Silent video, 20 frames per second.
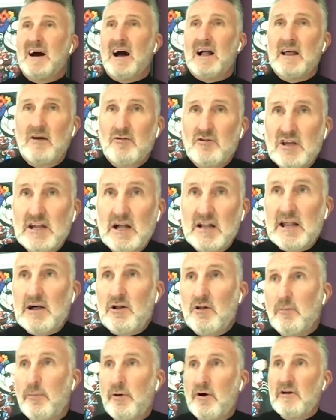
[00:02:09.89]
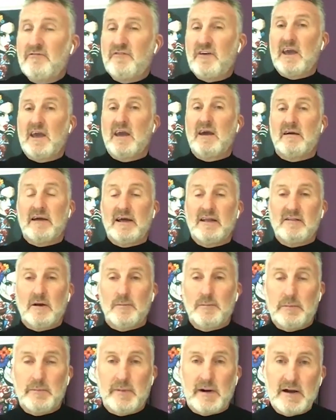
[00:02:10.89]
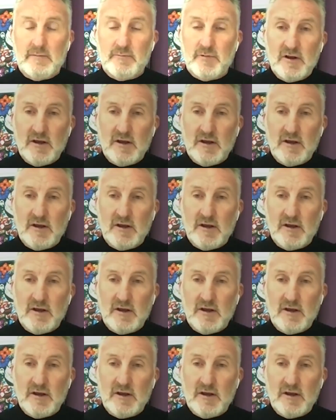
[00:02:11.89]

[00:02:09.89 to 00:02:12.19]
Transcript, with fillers: well, how can a little boy for Ayr end up at Bayern